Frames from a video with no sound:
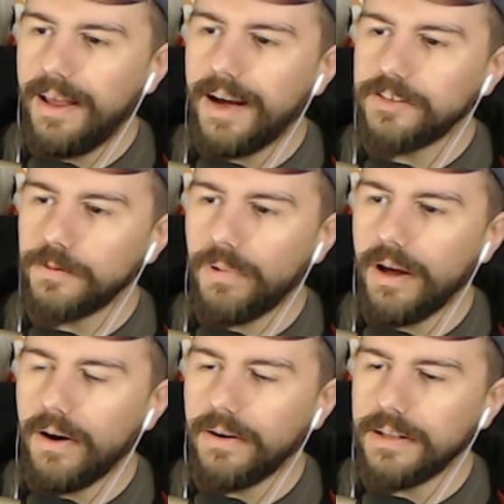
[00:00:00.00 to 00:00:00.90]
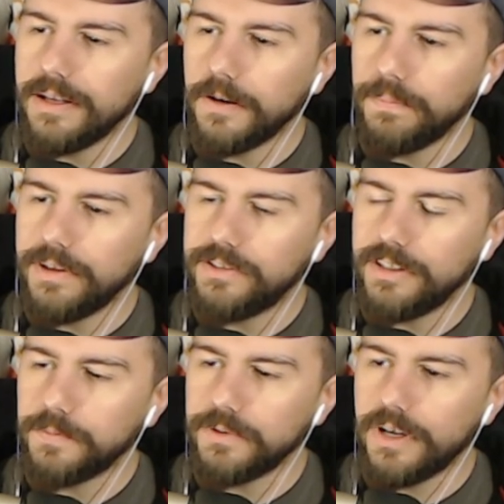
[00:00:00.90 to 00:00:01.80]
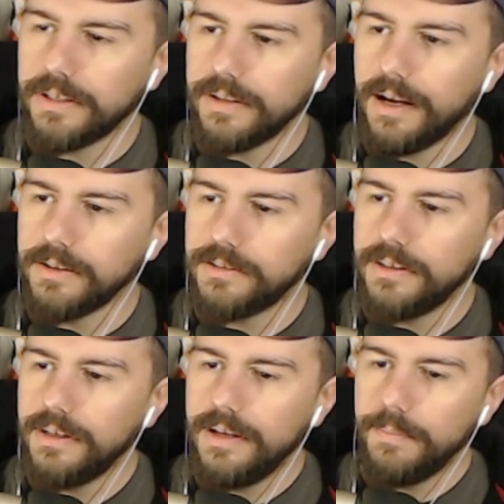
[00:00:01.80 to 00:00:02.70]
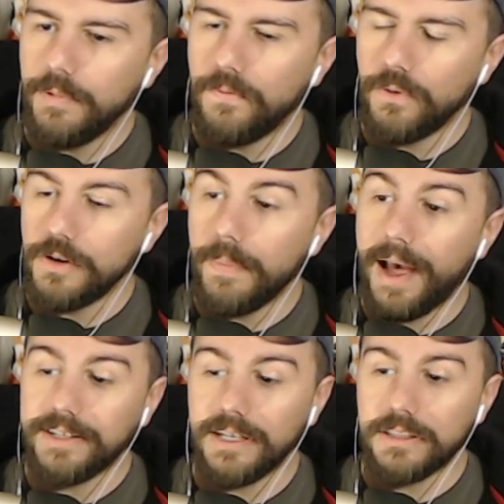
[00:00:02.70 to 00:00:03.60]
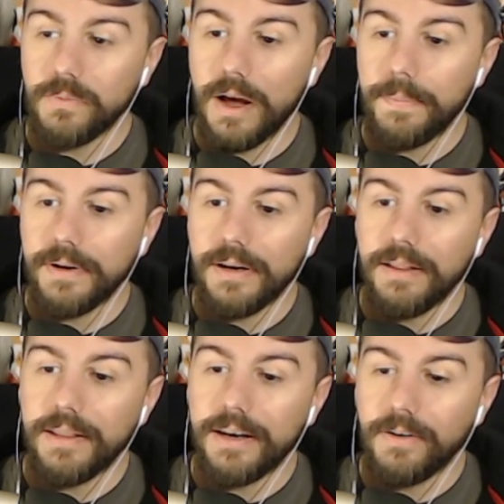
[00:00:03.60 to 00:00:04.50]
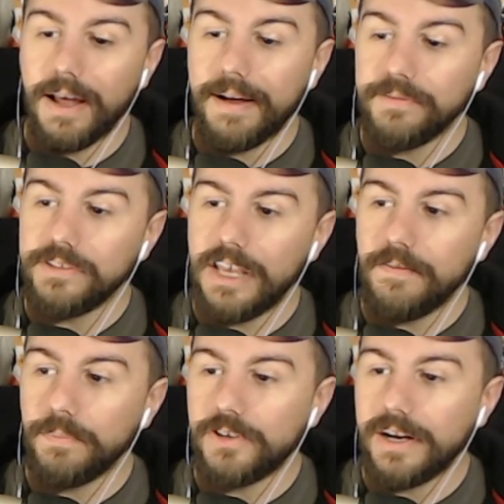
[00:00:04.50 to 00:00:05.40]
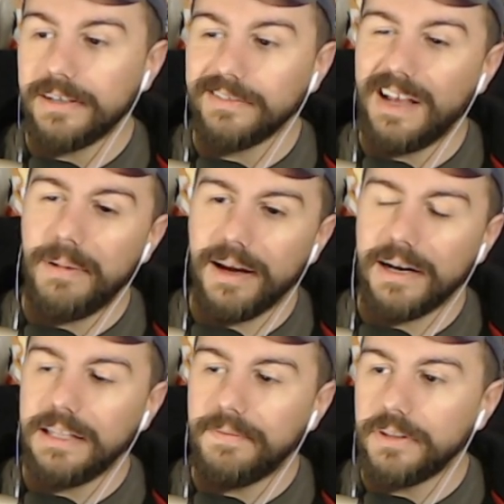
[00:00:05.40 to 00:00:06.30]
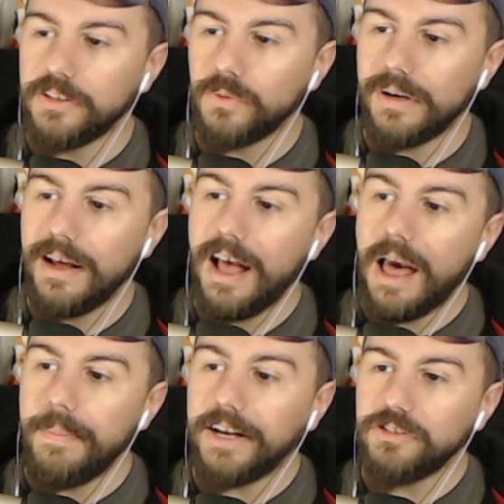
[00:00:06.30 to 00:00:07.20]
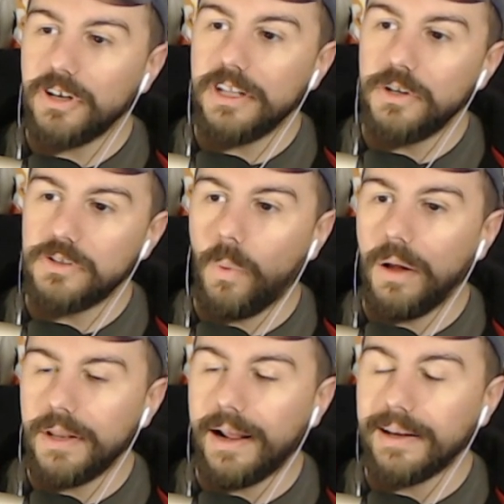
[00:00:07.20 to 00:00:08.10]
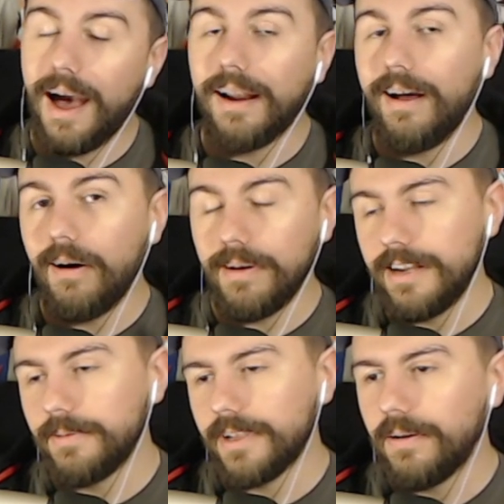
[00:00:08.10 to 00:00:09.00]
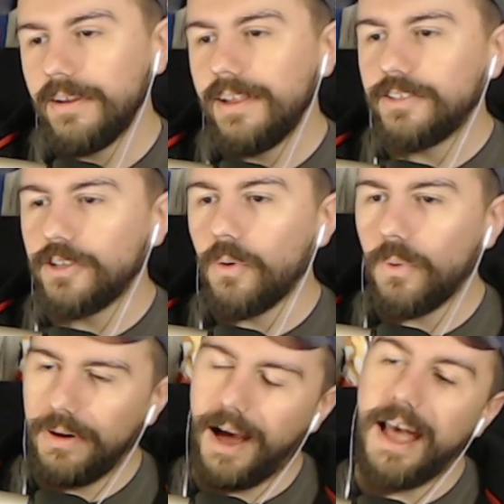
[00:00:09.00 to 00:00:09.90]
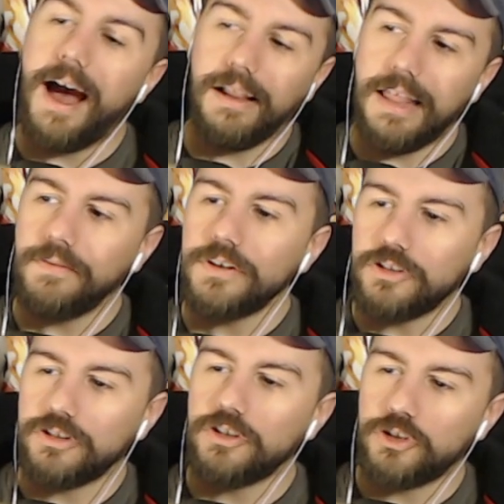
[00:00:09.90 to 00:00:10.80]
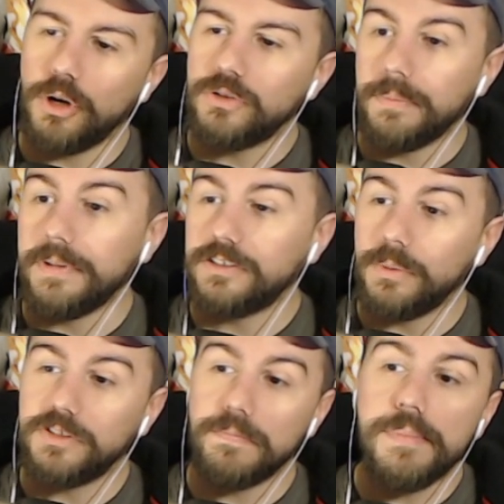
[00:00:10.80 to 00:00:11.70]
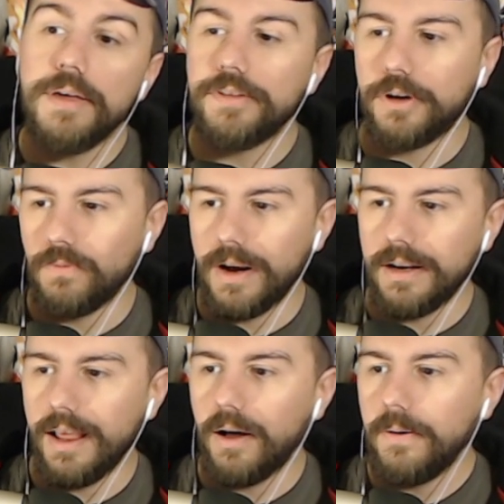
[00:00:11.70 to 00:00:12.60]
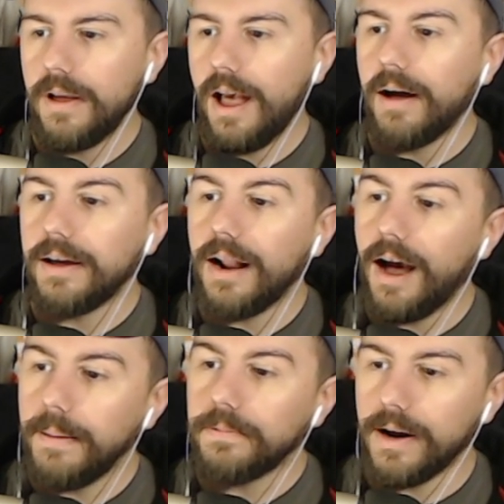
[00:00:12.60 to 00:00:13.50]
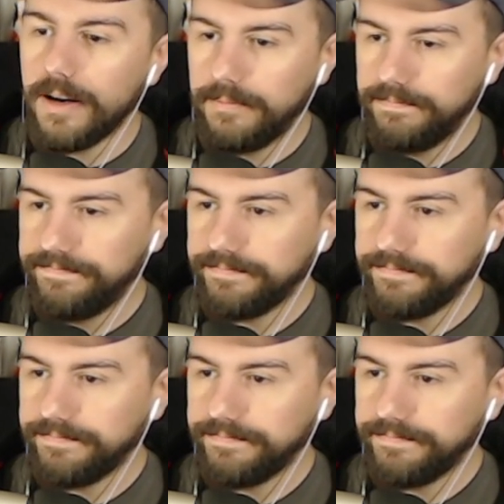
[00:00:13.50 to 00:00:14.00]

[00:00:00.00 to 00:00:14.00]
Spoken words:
as a priority here, plus 6 projectiles before you max out the weapon, and then it'll have 7 projectiles. I'm not gonna level this one. I'm actually gonna use the one that I got. Oh, and here we go. So I'll level it just to show something. So it's a mythical right now. I'm gonna upgrade it.